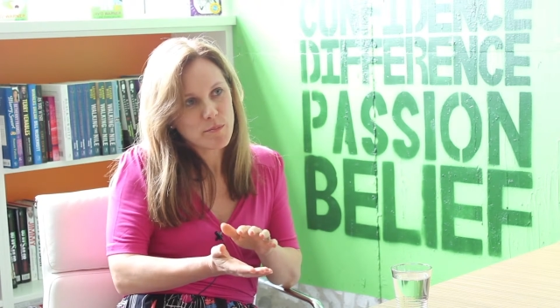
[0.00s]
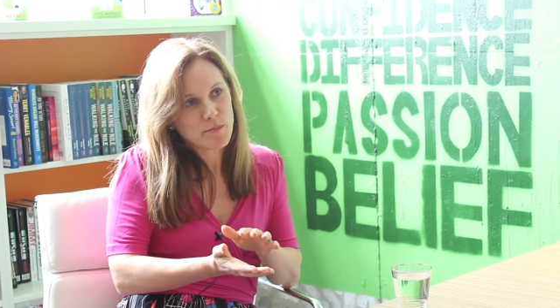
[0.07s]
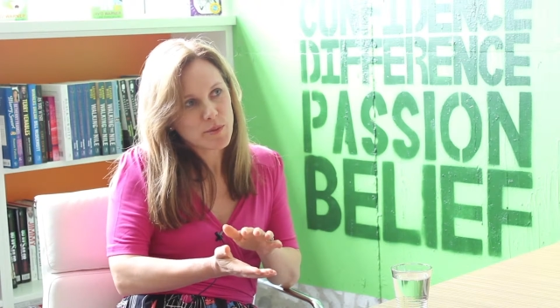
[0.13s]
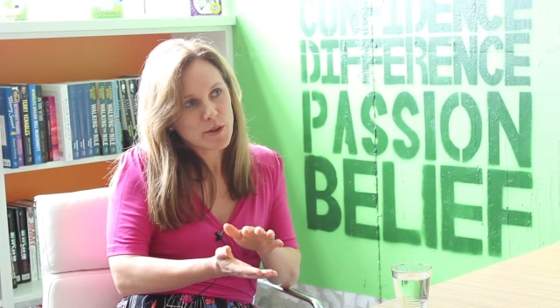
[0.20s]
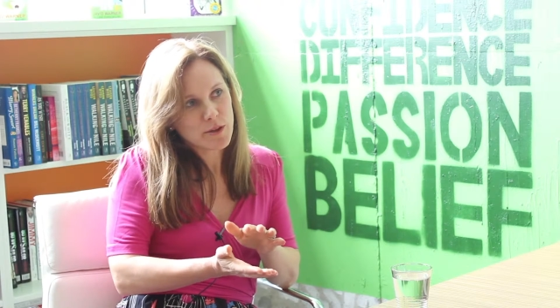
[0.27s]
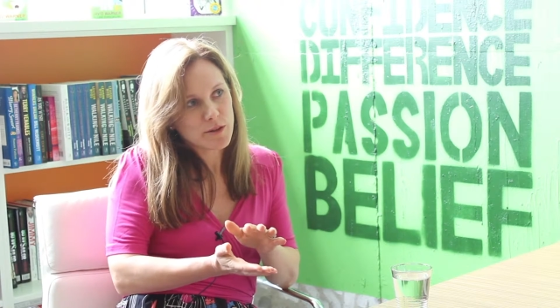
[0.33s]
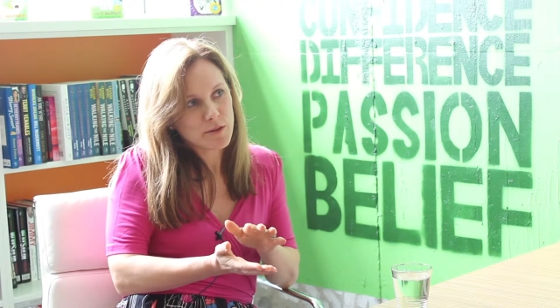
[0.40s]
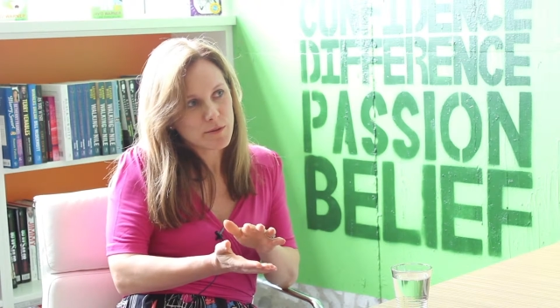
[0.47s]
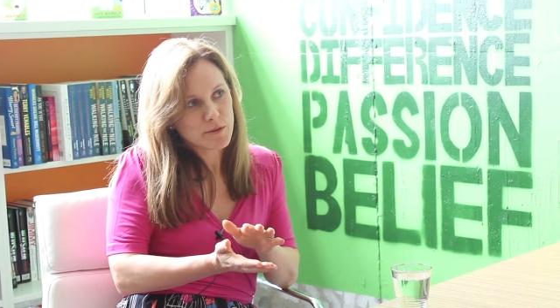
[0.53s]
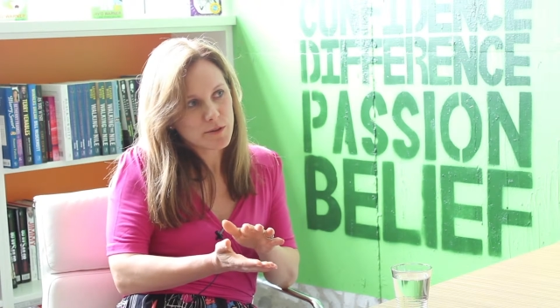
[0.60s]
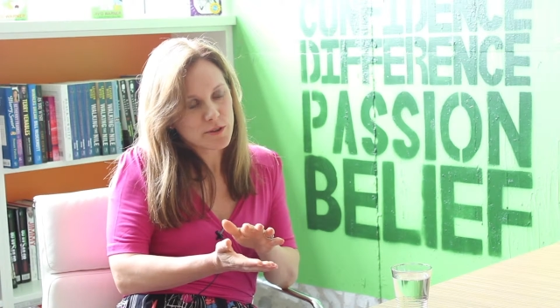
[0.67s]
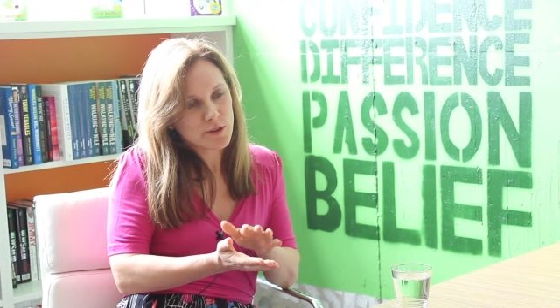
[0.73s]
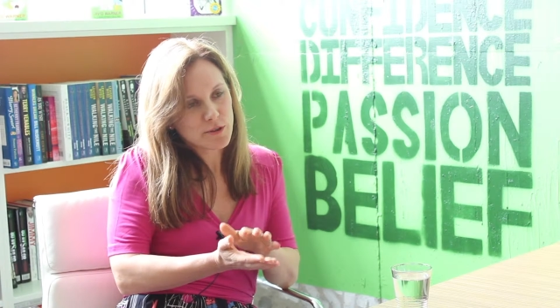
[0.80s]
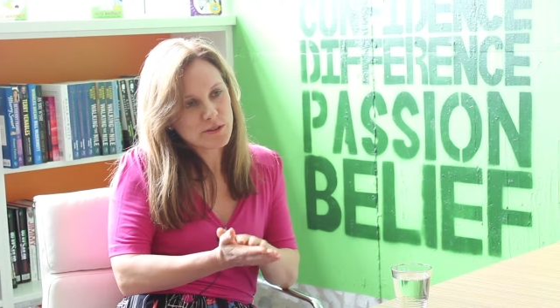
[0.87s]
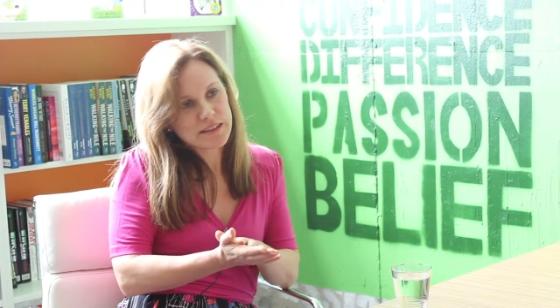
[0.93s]
but
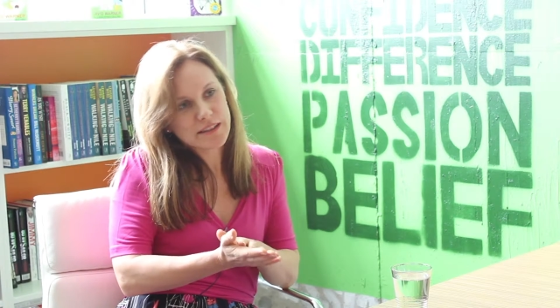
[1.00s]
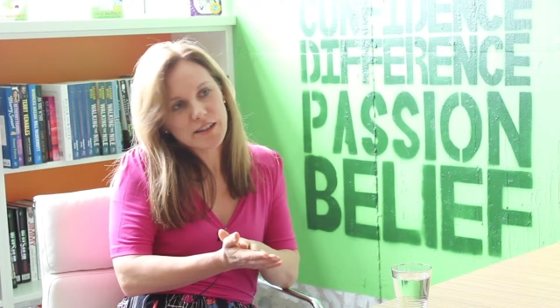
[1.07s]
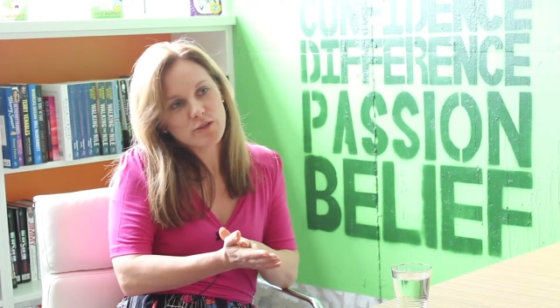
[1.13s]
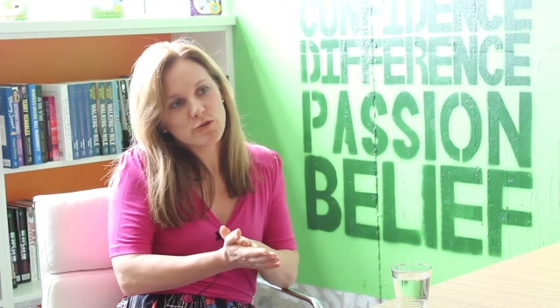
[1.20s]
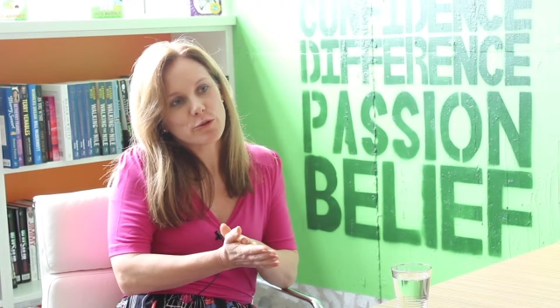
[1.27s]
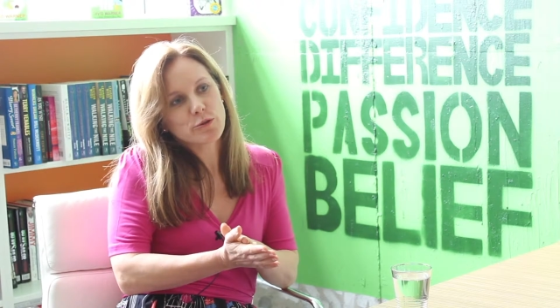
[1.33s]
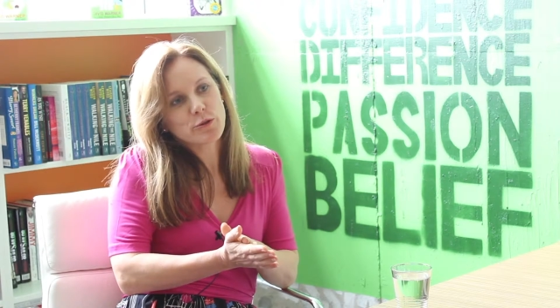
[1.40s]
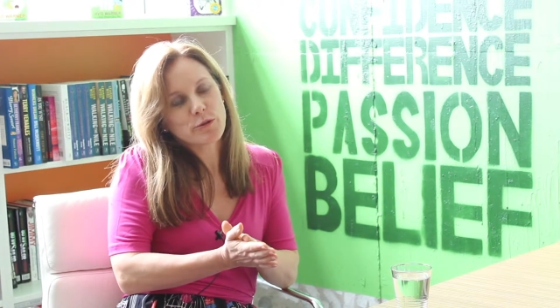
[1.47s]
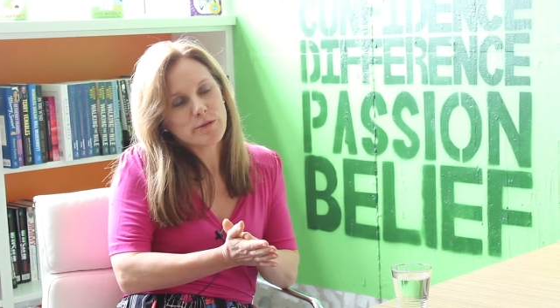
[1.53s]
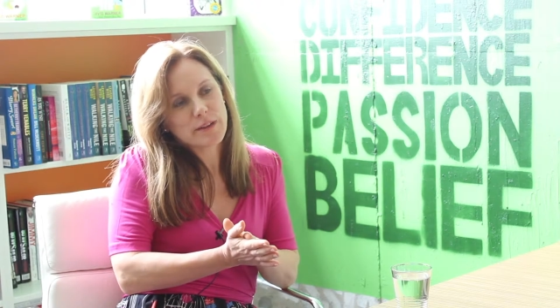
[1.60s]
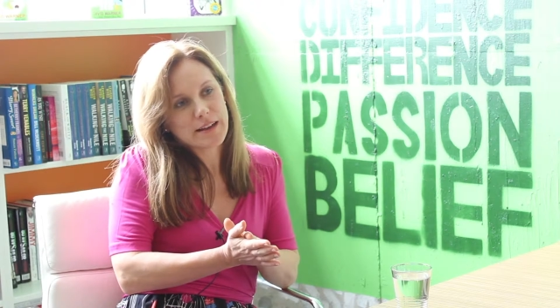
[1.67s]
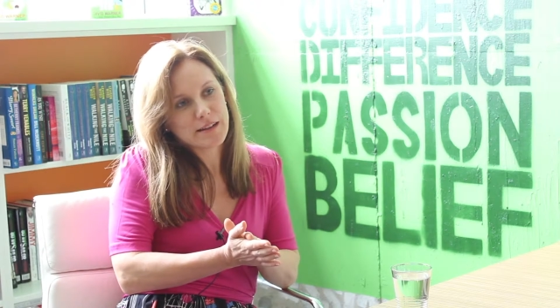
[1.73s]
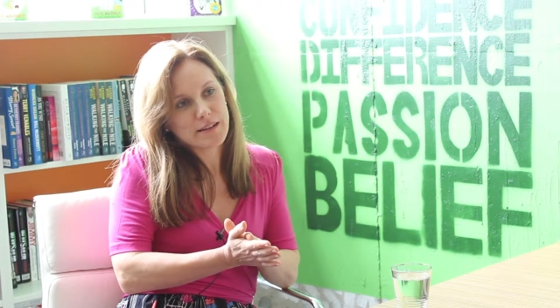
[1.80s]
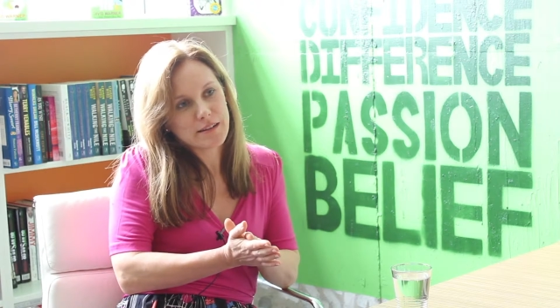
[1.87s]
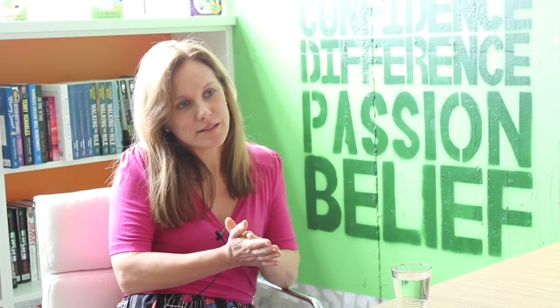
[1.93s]
using a true
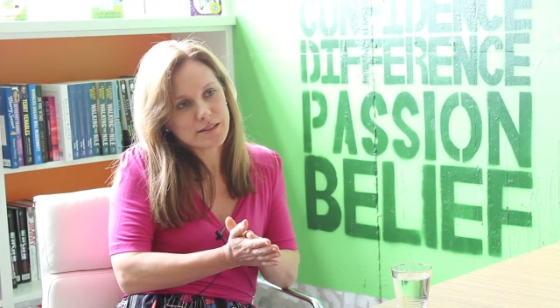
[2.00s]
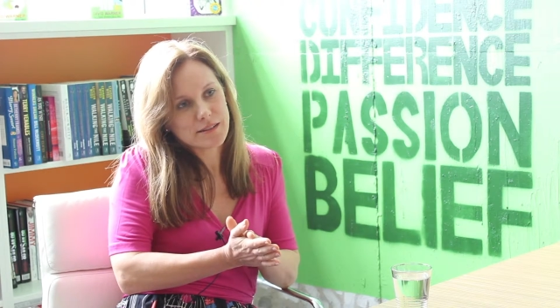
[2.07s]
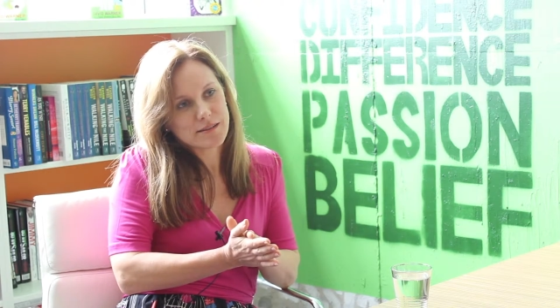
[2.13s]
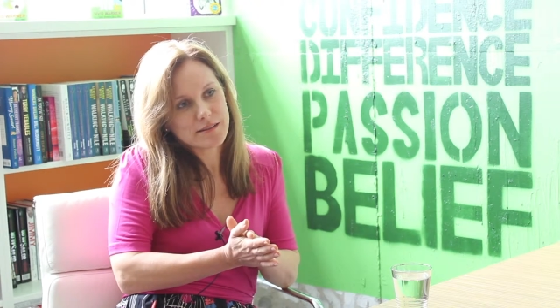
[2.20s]
event